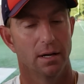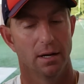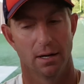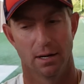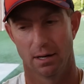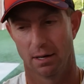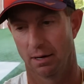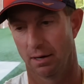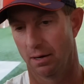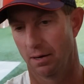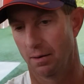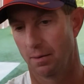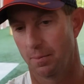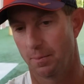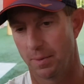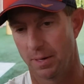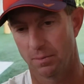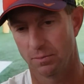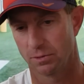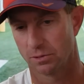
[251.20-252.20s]
uh,
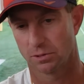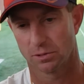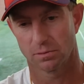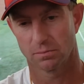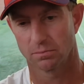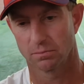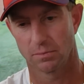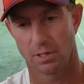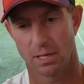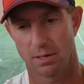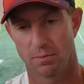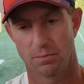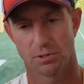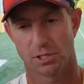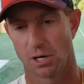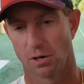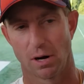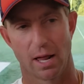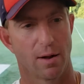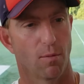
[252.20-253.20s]
but was, was
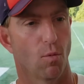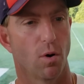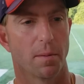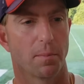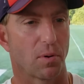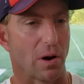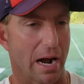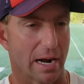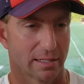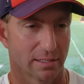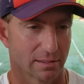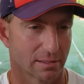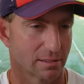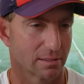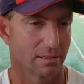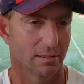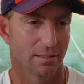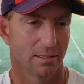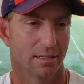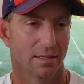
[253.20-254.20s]
here like one
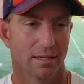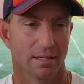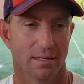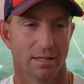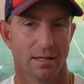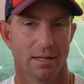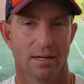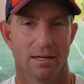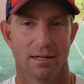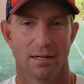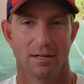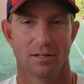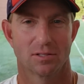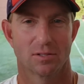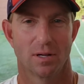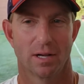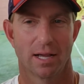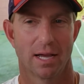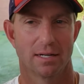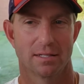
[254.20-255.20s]
practice, and uh,
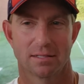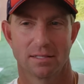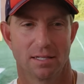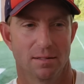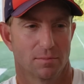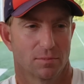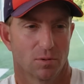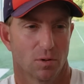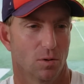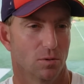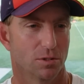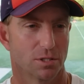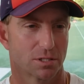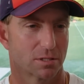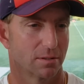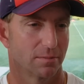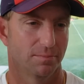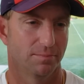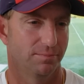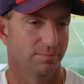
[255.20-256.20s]
so I got to see him through
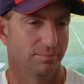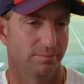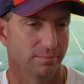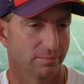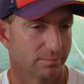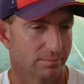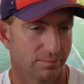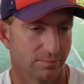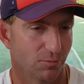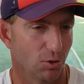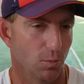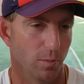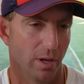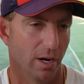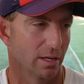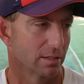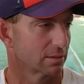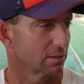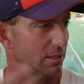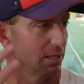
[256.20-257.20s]
just a few
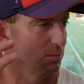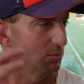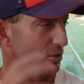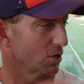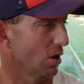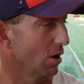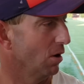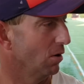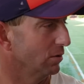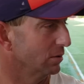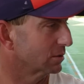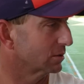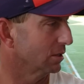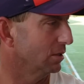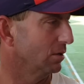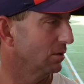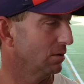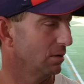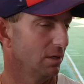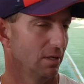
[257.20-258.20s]
minutes, and he was gone. So.
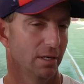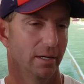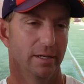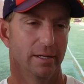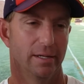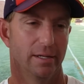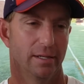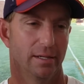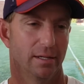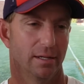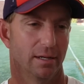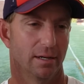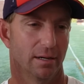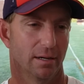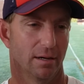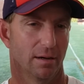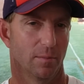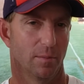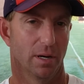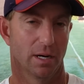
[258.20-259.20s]

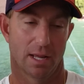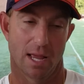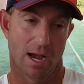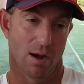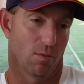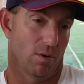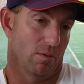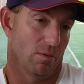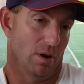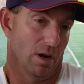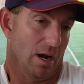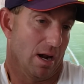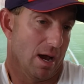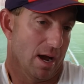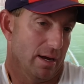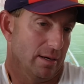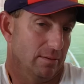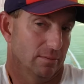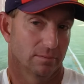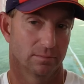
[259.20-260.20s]
Uh, but a guy we really
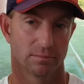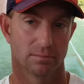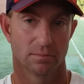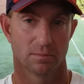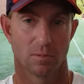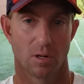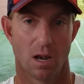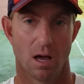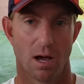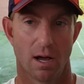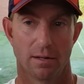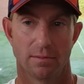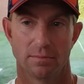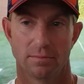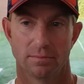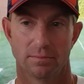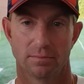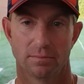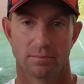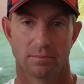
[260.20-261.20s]
like a lot.
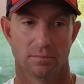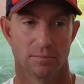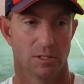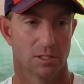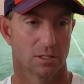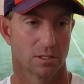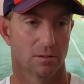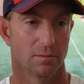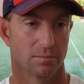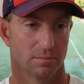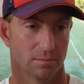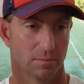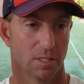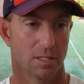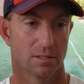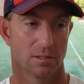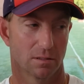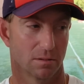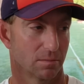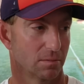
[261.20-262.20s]
He's a,
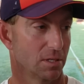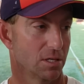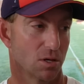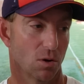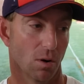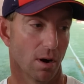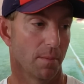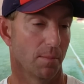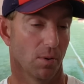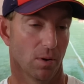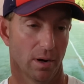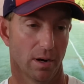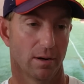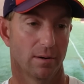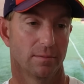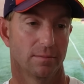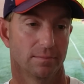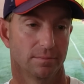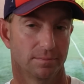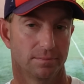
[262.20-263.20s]
he's a, he's a great player.
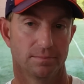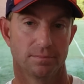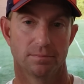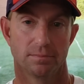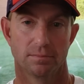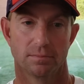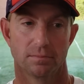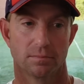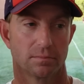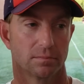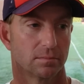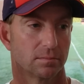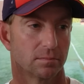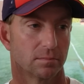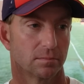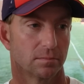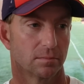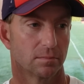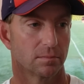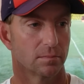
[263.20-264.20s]
Does Chase ever talk
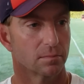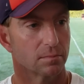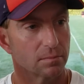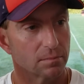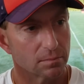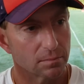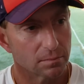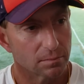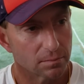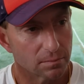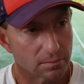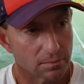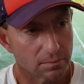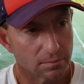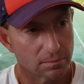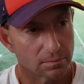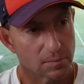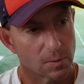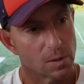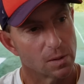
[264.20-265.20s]
about going head to head
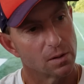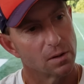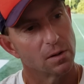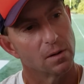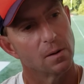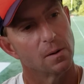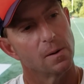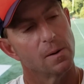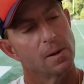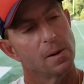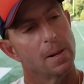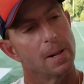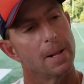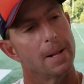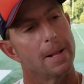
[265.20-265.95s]
against him in high school?